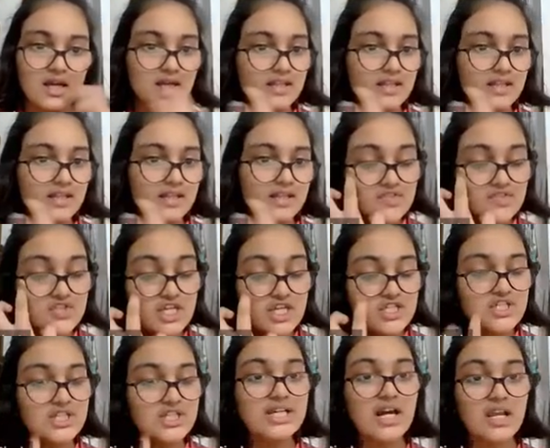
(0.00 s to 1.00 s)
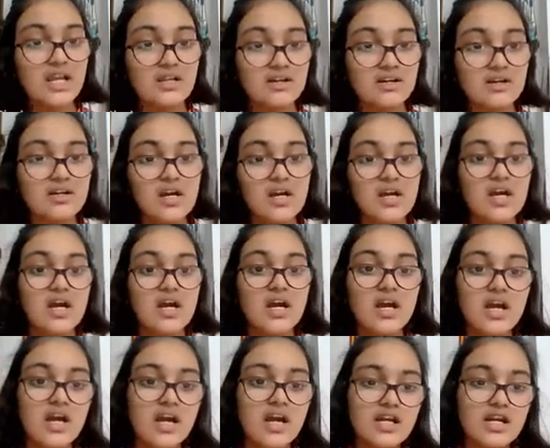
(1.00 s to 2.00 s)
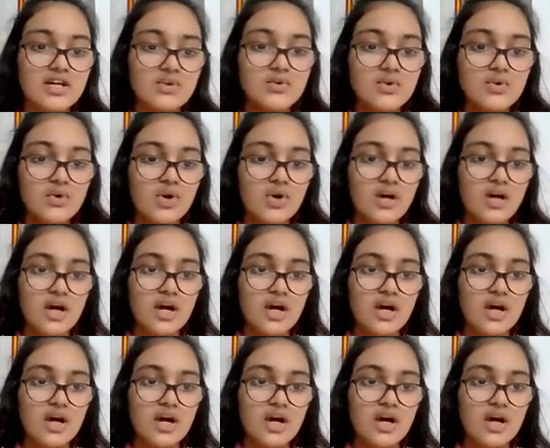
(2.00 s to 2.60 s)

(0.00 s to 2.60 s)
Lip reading: then we have changed the color to